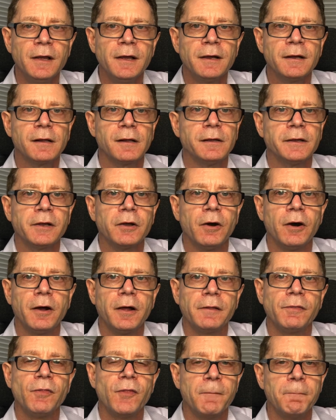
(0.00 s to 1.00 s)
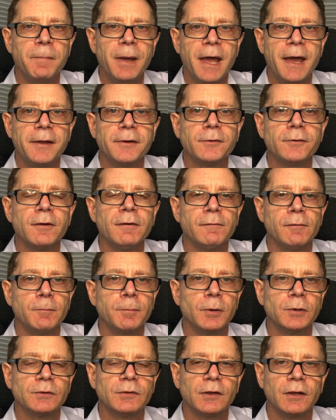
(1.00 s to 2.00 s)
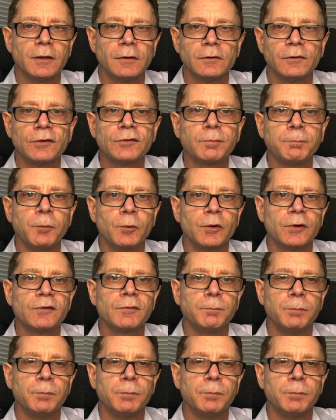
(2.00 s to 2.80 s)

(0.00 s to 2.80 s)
Click on the banner of a particular sports